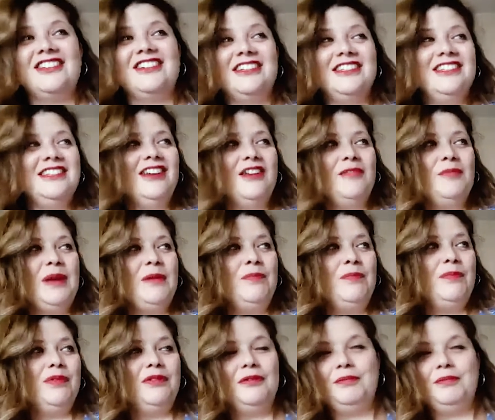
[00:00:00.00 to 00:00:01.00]
dangerous, you know.
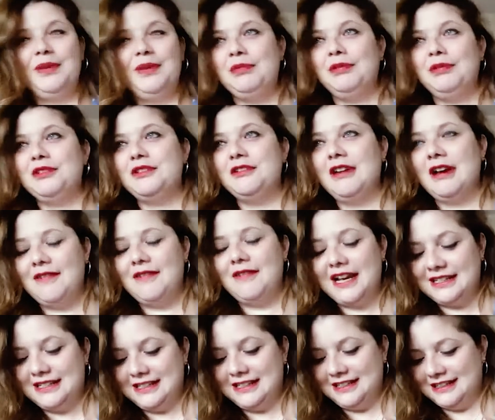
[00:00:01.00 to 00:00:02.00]
People do have
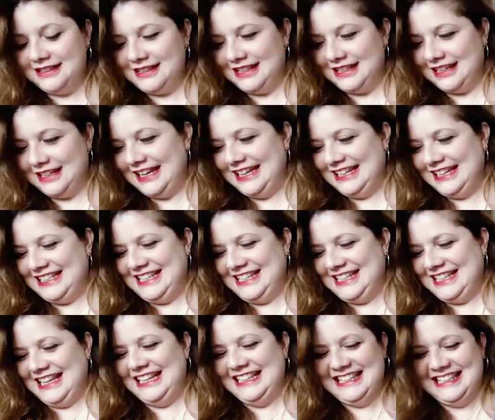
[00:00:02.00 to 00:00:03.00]
accidents in
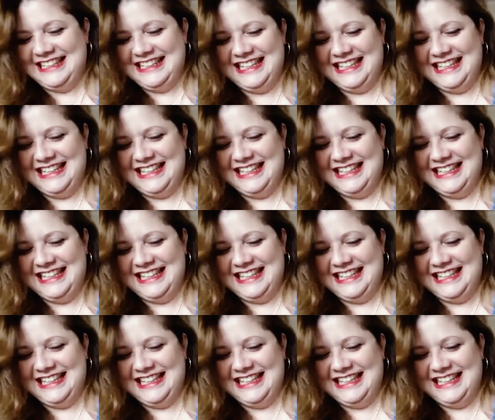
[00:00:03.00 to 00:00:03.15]
kitchen.